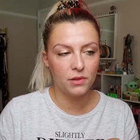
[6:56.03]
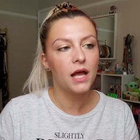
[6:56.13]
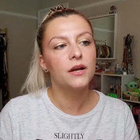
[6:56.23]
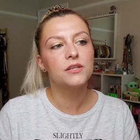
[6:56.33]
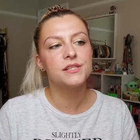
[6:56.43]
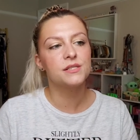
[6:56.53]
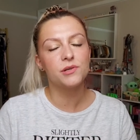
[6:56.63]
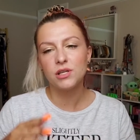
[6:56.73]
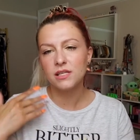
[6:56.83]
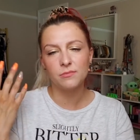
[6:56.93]
liners,
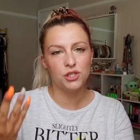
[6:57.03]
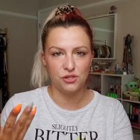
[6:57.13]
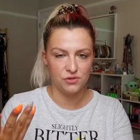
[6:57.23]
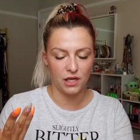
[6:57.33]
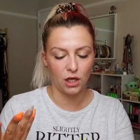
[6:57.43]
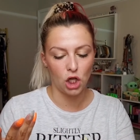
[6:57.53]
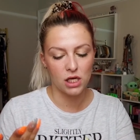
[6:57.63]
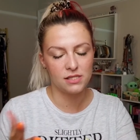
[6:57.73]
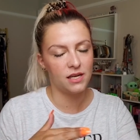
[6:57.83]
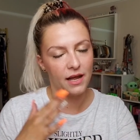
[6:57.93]
especially because I'm just using a
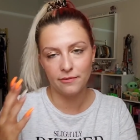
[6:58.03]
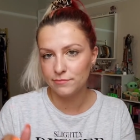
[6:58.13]
gloss today.